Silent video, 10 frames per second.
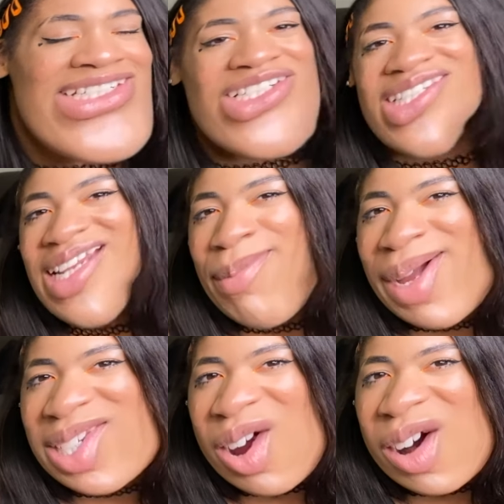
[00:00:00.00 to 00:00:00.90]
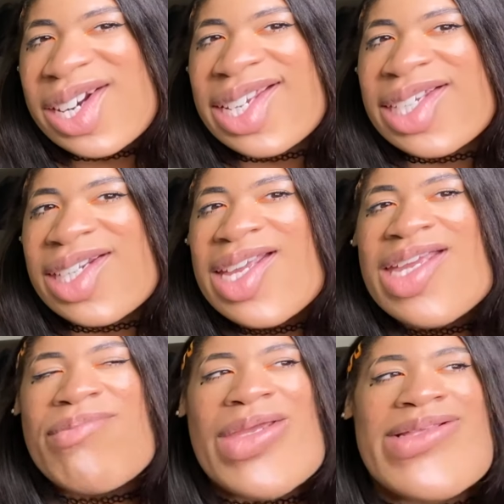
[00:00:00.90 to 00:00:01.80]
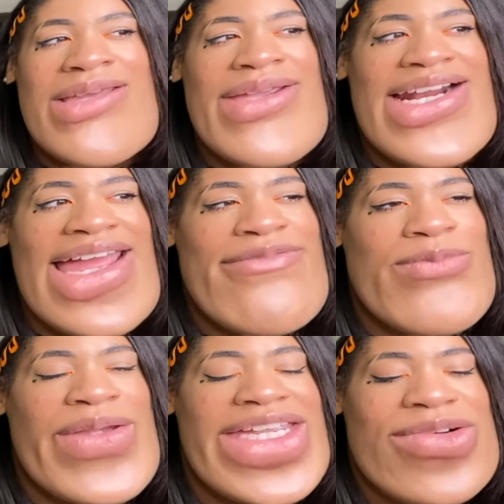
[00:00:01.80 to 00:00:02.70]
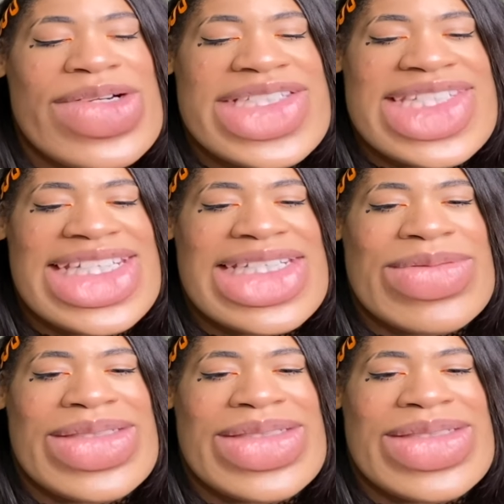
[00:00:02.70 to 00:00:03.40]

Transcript: just stop by Target. Maybe they may not have the pink ones in,